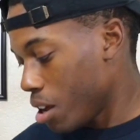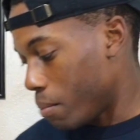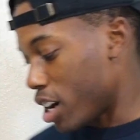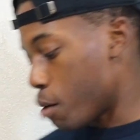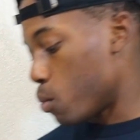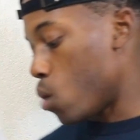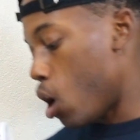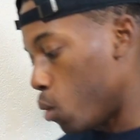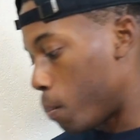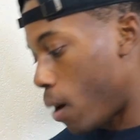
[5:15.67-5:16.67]
My number
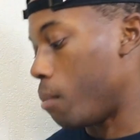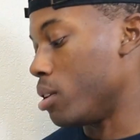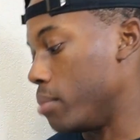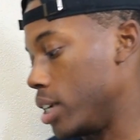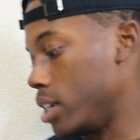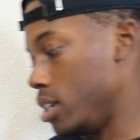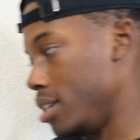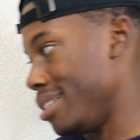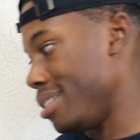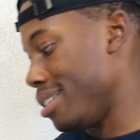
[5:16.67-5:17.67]
one would probably
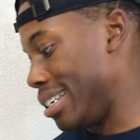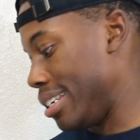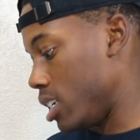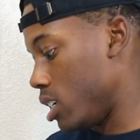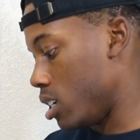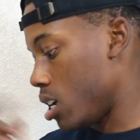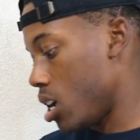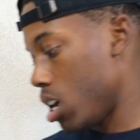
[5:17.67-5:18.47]
be...